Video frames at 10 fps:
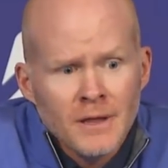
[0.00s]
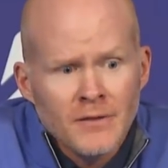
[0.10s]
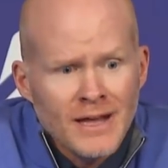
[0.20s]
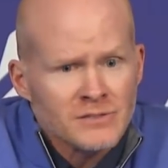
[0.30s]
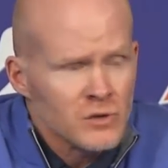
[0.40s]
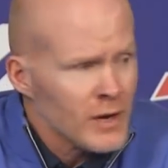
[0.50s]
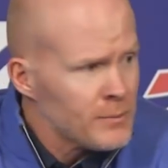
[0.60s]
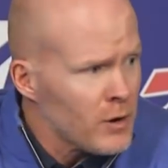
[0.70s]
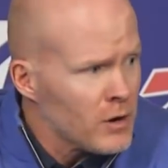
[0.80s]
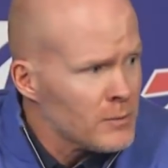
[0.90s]
And that's the
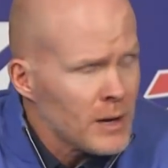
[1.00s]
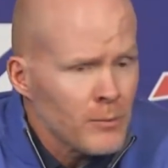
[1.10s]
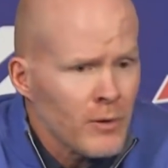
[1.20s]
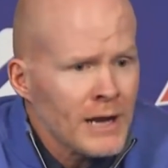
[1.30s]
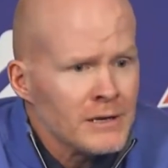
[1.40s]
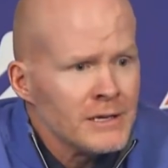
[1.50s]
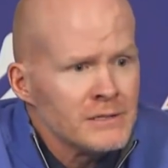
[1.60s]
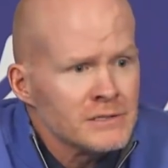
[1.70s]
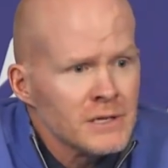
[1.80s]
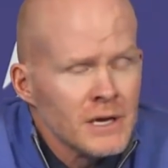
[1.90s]
great part about Brandon.
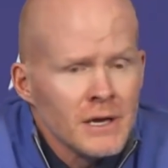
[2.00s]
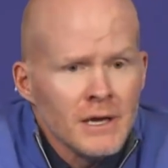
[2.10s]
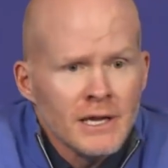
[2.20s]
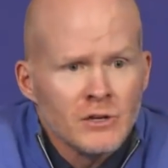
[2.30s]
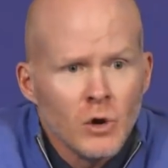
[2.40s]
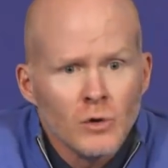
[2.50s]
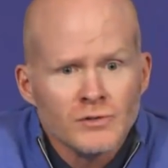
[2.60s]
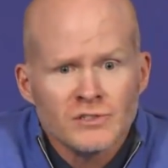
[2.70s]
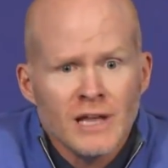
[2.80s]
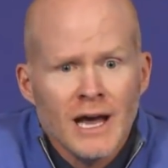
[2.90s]
He knows
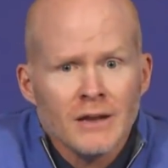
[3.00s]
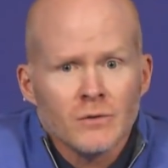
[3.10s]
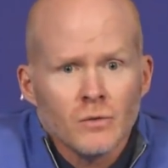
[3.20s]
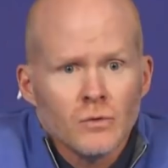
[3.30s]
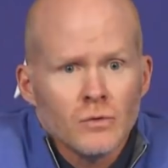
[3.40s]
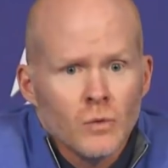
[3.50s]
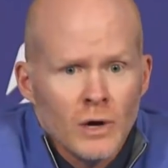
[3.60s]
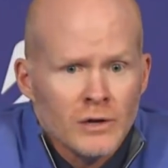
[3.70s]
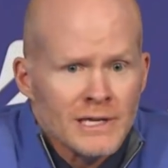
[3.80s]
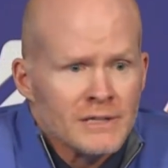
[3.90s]
it's not
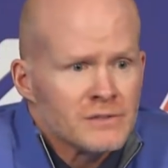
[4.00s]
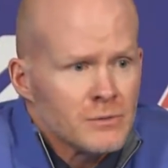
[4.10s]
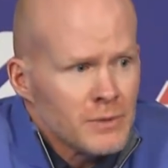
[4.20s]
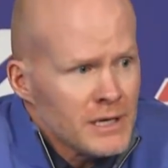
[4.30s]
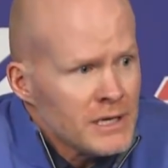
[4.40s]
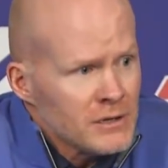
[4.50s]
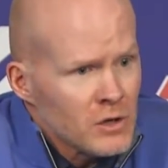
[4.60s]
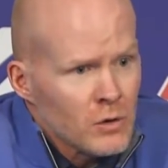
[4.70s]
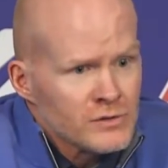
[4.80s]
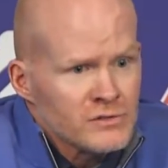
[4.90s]
where it needs to be. He
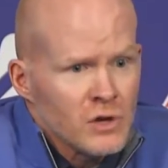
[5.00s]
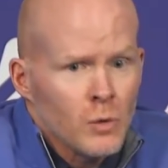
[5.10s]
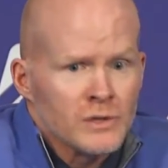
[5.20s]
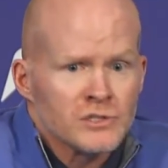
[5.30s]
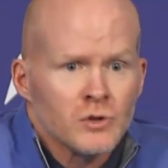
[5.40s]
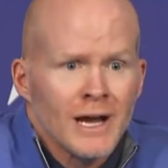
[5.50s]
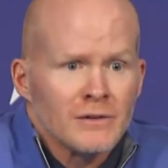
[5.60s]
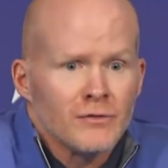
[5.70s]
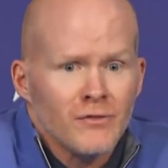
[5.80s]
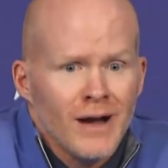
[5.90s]
knows he's always trying
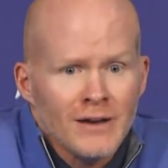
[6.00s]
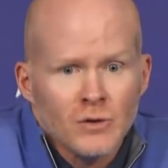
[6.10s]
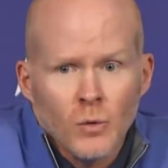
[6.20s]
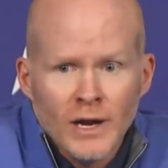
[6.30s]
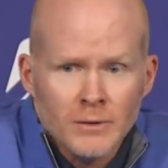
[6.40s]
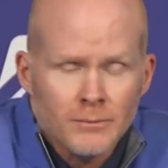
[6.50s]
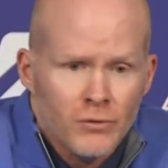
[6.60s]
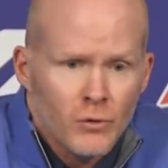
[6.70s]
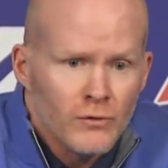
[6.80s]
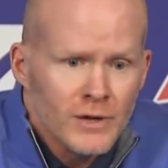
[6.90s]
to find a way to
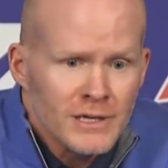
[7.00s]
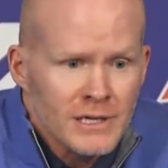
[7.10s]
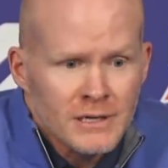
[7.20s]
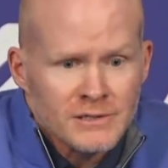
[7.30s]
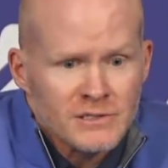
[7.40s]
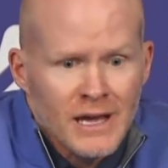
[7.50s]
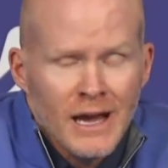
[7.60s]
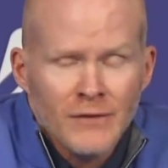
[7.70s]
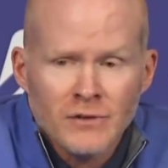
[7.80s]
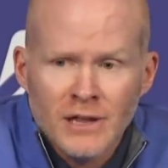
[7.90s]
improve it, he and his
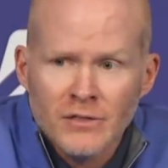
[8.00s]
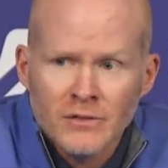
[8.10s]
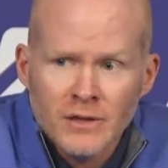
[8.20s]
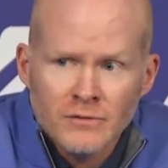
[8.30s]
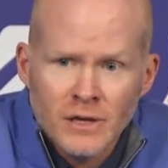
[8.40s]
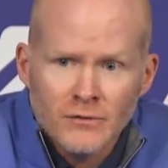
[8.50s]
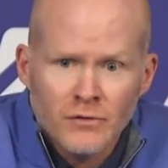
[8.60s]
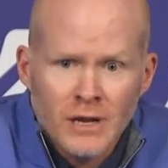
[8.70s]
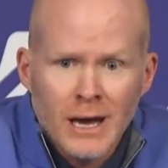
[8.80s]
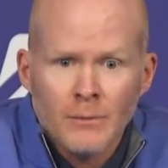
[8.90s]
staff. And I think they've done a
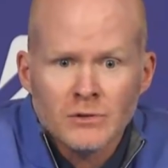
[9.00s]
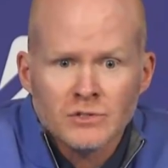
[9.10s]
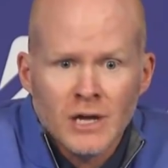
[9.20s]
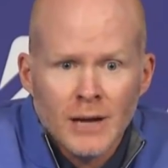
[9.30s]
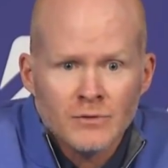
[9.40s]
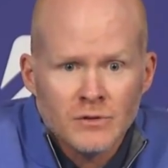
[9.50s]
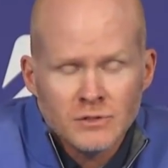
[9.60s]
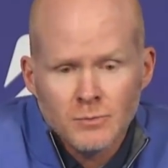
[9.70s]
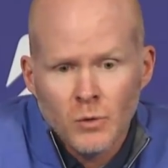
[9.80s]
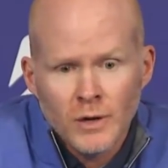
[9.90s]
phenomenal job to
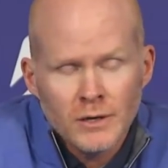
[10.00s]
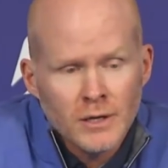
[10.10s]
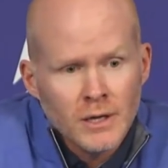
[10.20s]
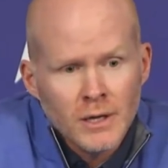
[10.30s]
this point.